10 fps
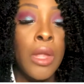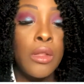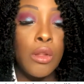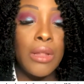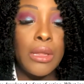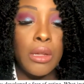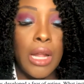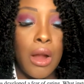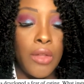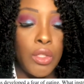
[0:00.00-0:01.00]
So let's look at
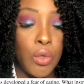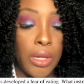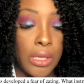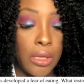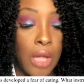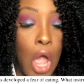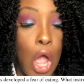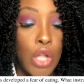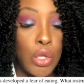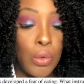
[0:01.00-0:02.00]
our other choices.
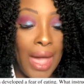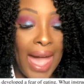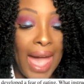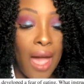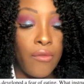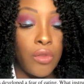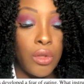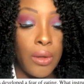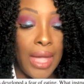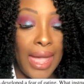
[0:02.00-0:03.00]
You have
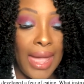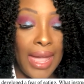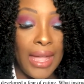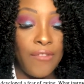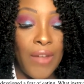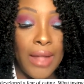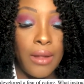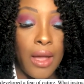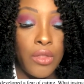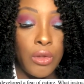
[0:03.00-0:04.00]
A, invite
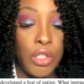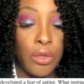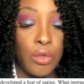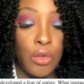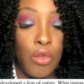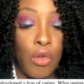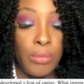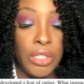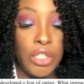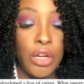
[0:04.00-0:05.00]
other children home
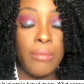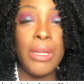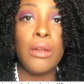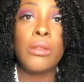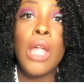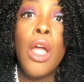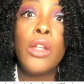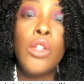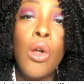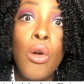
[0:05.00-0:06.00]
to share meals.
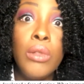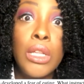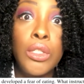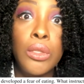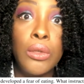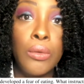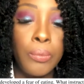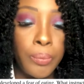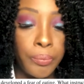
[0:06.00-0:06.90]
There are only two.